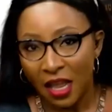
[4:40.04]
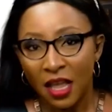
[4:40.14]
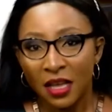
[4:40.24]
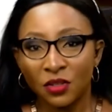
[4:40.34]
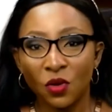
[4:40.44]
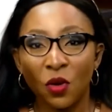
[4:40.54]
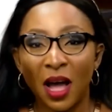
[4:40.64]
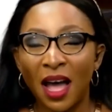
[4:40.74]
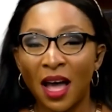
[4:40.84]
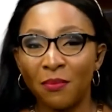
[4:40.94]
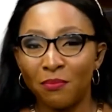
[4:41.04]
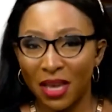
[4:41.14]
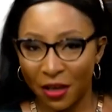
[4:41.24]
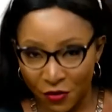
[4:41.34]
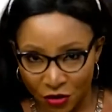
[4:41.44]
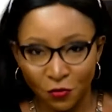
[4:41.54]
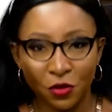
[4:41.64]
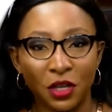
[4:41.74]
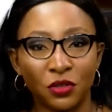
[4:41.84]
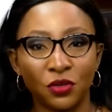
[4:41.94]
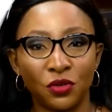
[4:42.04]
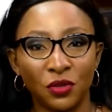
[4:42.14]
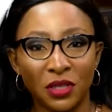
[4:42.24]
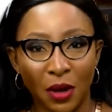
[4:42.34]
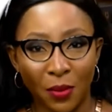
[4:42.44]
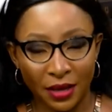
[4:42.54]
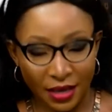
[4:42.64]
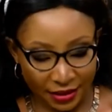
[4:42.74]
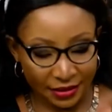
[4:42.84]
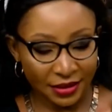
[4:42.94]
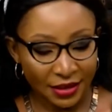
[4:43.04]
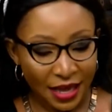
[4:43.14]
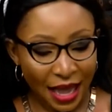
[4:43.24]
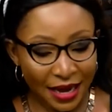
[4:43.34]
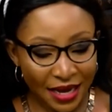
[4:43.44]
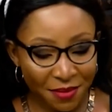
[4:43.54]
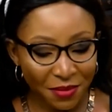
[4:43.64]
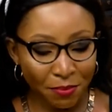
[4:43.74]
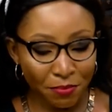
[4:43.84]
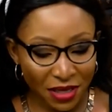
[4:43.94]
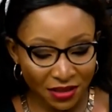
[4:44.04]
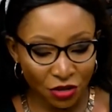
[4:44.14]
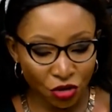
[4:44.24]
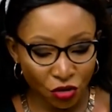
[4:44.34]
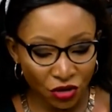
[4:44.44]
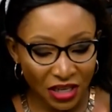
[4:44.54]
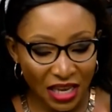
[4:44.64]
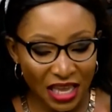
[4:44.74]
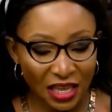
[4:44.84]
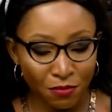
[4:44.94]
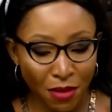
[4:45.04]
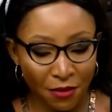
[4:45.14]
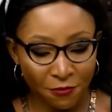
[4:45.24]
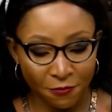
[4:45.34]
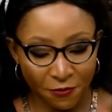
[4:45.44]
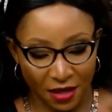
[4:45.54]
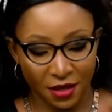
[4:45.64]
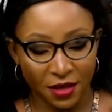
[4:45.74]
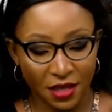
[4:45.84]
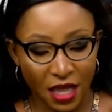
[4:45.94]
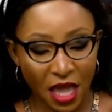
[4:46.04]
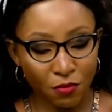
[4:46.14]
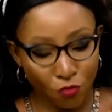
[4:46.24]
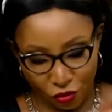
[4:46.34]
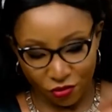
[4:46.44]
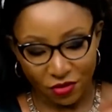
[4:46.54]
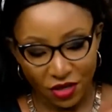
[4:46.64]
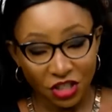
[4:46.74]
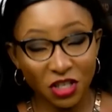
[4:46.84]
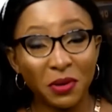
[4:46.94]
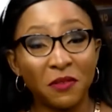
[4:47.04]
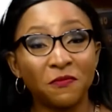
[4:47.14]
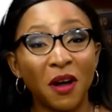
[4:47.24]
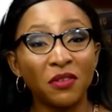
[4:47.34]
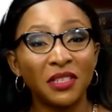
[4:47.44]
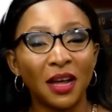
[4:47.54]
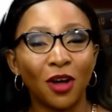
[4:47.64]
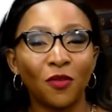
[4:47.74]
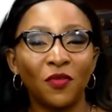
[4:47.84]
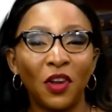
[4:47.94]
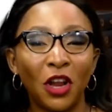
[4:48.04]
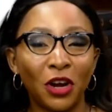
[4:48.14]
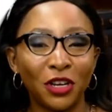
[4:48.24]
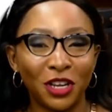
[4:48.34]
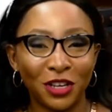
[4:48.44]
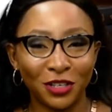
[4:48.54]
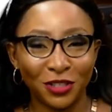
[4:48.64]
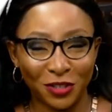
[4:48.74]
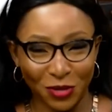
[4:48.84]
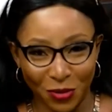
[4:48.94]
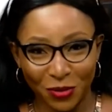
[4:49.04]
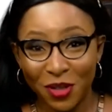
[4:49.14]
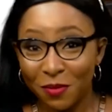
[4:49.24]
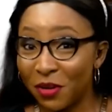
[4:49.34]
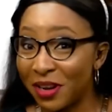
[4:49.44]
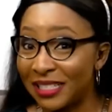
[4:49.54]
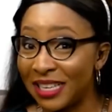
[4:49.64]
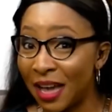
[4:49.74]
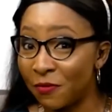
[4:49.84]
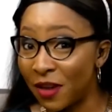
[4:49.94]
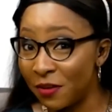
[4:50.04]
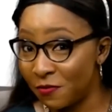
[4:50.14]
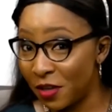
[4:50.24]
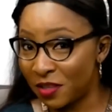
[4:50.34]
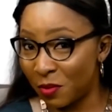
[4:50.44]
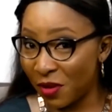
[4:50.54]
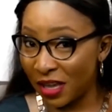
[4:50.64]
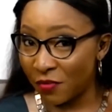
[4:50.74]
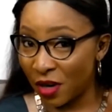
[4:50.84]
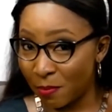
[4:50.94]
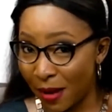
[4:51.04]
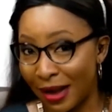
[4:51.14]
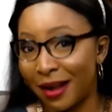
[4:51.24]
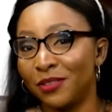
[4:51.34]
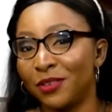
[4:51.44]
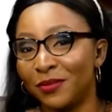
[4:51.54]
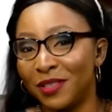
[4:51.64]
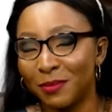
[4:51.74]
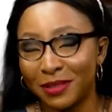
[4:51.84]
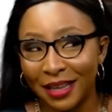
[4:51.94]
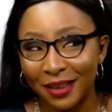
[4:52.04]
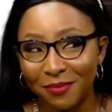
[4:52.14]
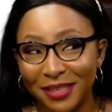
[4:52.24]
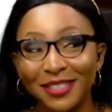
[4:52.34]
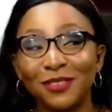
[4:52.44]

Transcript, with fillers: So make a first of all introduce our guest. Her name is Mercy George-Igbafe. She be the founder of Learntor. We're gonna see her fine face before I give her a background of this matter. Mercy, good